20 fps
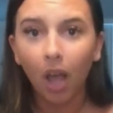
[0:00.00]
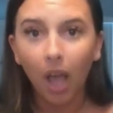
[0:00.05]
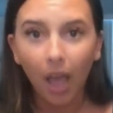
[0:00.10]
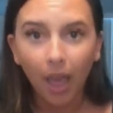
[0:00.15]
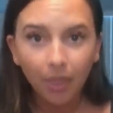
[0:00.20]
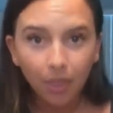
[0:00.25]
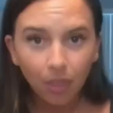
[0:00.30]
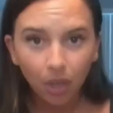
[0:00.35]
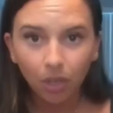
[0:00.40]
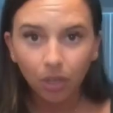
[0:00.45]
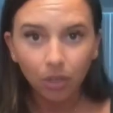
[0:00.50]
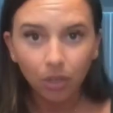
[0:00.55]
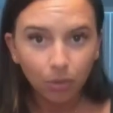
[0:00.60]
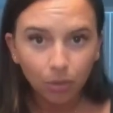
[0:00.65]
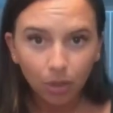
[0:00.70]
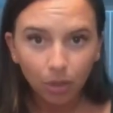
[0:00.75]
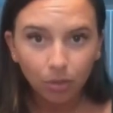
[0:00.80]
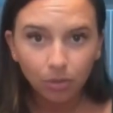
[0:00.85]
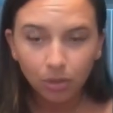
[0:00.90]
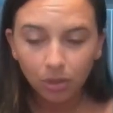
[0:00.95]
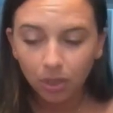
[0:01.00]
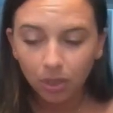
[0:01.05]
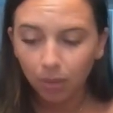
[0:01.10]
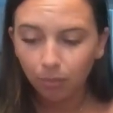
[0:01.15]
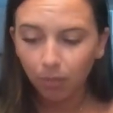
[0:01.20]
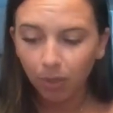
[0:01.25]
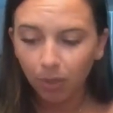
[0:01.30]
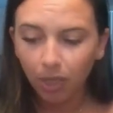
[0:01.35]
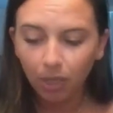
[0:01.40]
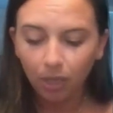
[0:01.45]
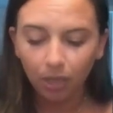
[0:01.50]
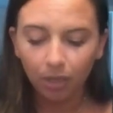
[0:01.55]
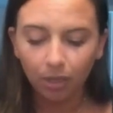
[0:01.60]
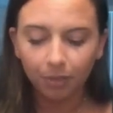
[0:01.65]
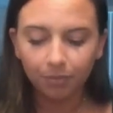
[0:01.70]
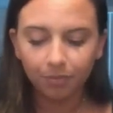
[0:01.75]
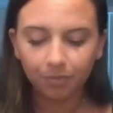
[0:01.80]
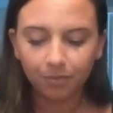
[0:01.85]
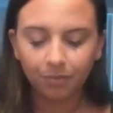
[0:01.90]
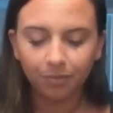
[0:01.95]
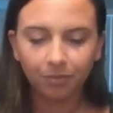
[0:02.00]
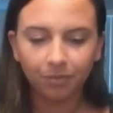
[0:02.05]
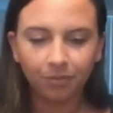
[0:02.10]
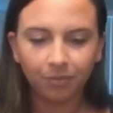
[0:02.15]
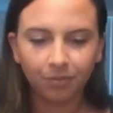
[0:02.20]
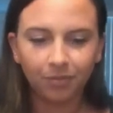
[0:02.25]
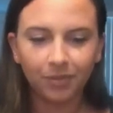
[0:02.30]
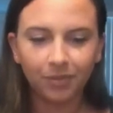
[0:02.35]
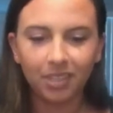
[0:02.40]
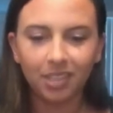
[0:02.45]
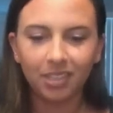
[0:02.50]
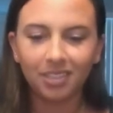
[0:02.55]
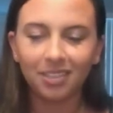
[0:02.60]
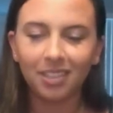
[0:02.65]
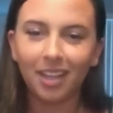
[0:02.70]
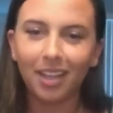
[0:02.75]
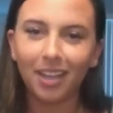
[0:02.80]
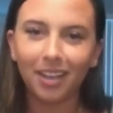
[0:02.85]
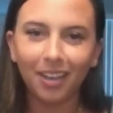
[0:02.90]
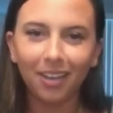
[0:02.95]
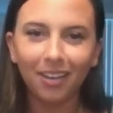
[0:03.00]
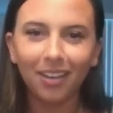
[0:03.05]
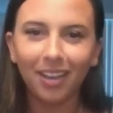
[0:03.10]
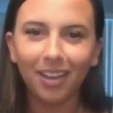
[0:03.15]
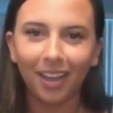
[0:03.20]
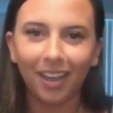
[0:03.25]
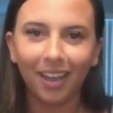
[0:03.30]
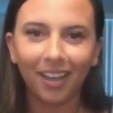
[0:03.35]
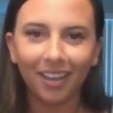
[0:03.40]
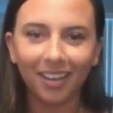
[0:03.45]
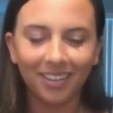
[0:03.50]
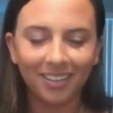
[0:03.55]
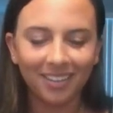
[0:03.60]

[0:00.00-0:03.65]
I thought you ghosted me. It's like, okay.